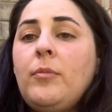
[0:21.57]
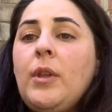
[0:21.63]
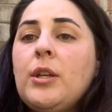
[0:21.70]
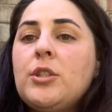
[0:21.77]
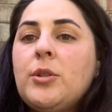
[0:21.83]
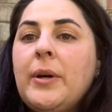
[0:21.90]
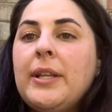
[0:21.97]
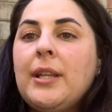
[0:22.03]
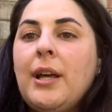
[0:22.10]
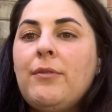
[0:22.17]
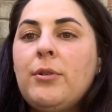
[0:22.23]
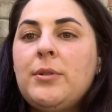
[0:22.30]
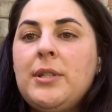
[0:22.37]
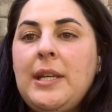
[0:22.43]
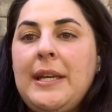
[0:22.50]
So at Love
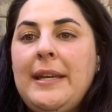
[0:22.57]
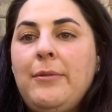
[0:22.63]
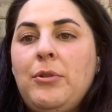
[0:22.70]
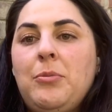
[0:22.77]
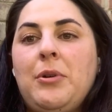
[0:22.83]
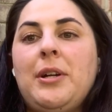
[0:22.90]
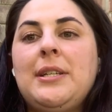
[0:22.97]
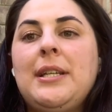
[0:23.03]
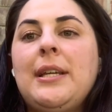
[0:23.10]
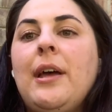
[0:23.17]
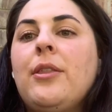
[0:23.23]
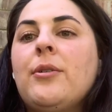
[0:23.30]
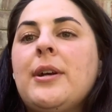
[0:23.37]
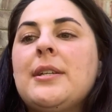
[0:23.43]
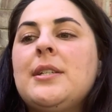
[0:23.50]
OT, we work
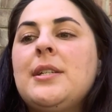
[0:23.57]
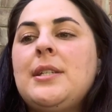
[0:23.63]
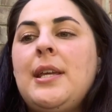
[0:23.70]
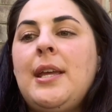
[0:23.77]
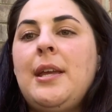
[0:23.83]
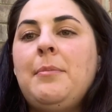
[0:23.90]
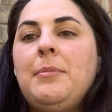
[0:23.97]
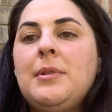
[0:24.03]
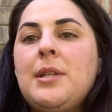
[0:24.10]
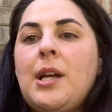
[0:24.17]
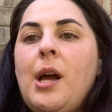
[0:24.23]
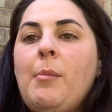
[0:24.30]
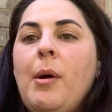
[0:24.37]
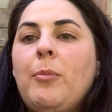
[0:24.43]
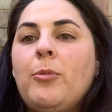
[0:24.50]
together as a team to
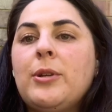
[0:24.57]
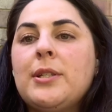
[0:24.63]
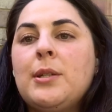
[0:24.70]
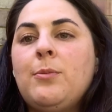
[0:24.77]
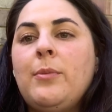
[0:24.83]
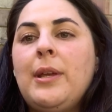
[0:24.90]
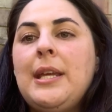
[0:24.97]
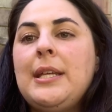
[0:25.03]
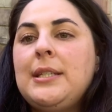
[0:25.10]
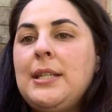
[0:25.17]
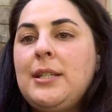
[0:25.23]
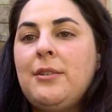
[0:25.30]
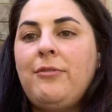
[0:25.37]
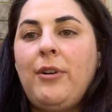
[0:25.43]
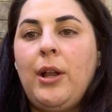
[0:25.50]
come up with some easy
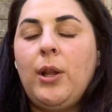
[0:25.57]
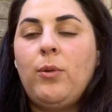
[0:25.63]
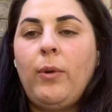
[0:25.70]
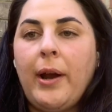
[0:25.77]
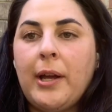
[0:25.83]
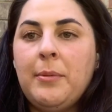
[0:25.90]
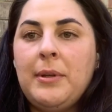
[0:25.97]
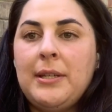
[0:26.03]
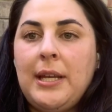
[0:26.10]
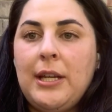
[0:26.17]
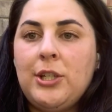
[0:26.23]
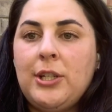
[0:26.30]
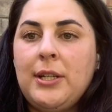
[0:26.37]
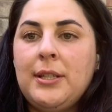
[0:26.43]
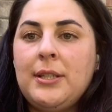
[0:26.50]
to follow
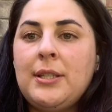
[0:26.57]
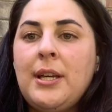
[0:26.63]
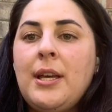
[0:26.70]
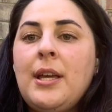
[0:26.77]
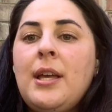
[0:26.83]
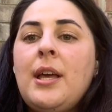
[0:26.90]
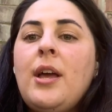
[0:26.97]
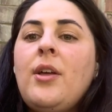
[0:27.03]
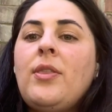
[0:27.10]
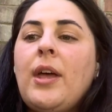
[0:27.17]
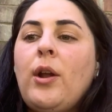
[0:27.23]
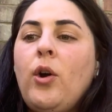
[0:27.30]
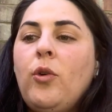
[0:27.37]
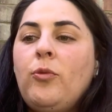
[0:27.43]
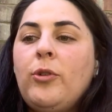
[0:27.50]
recommendations
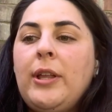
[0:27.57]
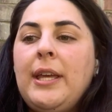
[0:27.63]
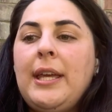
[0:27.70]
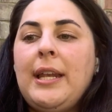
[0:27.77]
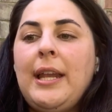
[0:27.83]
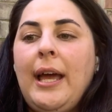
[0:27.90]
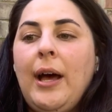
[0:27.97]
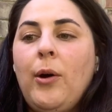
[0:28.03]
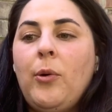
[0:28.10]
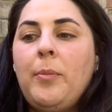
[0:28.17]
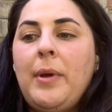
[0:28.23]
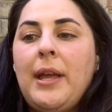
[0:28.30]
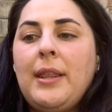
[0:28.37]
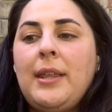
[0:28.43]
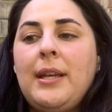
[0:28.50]
that hopefully can help
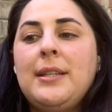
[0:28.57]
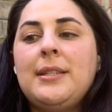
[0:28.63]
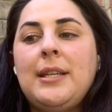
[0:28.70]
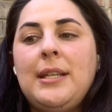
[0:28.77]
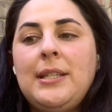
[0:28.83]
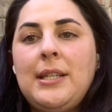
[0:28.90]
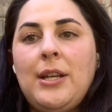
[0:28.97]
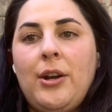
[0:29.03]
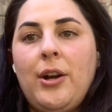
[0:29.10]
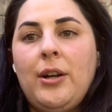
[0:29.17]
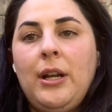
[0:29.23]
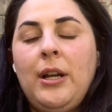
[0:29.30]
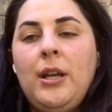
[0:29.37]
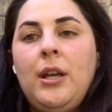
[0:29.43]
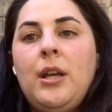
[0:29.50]
make things easier.
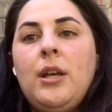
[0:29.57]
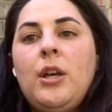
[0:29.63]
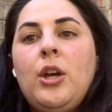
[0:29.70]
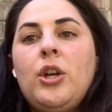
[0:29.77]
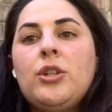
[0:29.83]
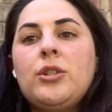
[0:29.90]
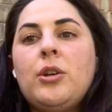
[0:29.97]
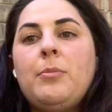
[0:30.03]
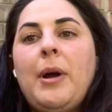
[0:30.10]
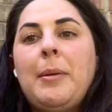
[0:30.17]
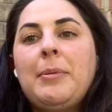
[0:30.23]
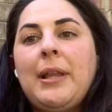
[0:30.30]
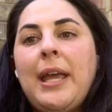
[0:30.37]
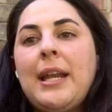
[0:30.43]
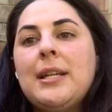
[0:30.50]
So my
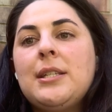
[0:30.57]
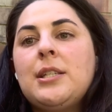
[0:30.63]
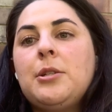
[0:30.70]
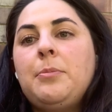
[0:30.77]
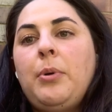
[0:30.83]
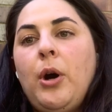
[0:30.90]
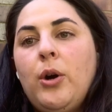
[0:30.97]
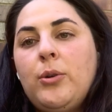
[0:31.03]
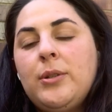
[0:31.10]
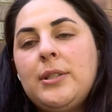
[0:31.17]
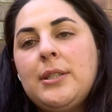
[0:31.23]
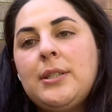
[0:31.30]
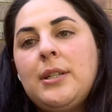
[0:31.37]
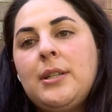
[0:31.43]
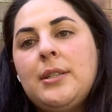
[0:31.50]
plan is to
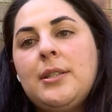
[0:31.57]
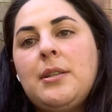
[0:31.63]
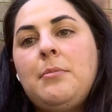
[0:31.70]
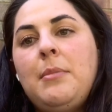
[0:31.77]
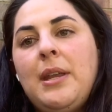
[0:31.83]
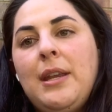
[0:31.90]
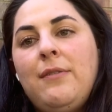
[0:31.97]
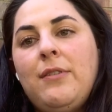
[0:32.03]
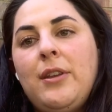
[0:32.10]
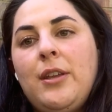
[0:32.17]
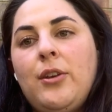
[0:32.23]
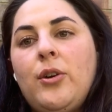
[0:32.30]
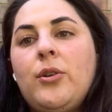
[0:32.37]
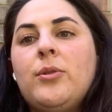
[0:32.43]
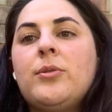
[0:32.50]
post some mini
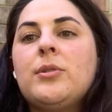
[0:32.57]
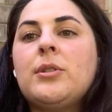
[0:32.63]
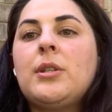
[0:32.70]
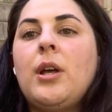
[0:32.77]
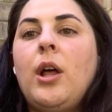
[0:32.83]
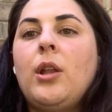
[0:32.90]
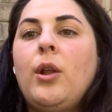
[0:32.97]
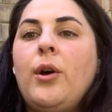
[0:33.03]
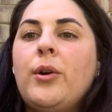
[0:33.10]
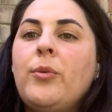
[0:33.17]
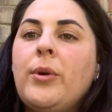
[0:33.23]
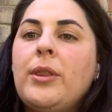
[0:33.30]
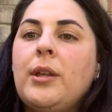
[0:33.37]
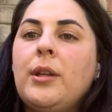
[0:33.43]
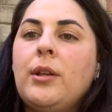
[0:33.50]
videos along
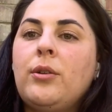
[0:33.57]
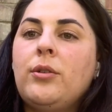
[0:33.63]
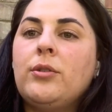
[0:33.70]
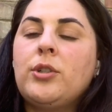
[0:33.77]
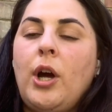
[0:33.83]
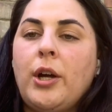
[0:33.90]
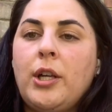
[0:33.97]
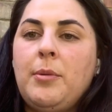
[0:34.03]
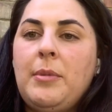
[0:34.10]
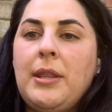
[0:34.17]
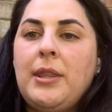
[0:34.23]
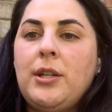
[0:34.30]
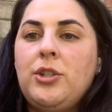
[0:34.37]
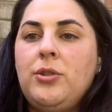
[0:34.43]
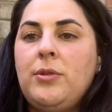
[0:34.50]
with a little
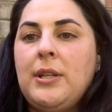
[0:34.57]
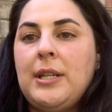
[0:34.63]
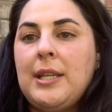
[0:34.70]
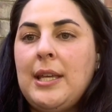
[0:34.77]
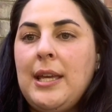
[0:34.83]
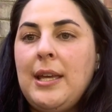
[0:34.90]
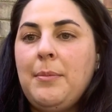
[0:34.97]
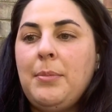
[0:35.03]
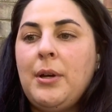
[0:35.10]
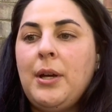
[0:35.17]
document that you can keep